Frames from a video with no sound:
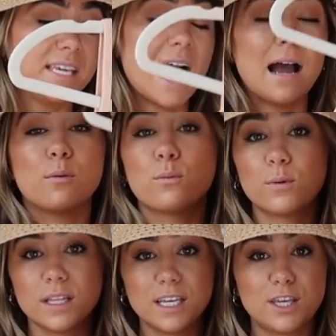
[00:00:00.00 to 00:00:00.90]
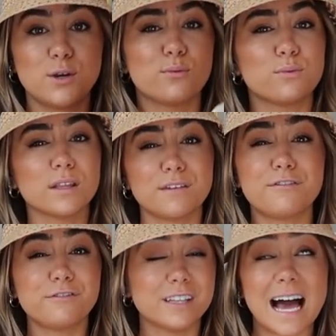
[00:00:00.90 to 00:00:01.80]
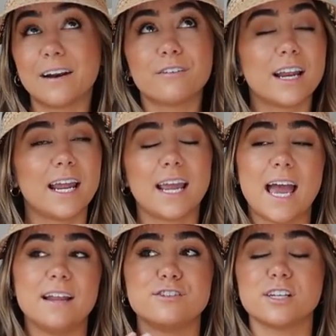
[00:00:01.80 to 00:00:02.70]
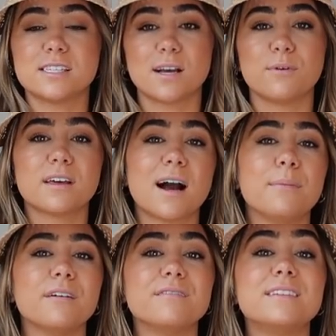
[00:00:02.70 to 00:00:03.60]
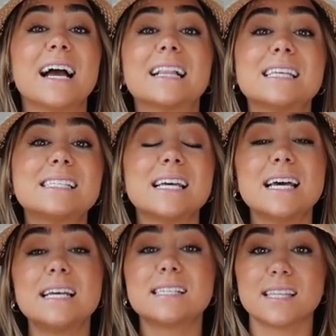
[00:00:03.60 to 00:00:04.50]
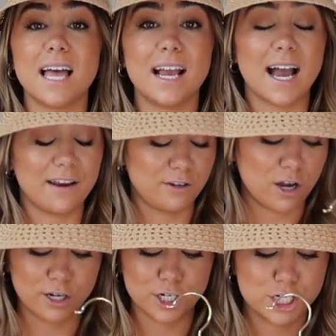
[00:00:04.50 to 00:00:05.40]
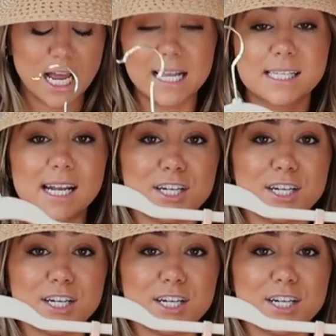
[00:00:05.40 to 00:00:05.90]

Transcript: yeah, really cute, really flattering, and just like with a couple of necklaces like I'm on your chest.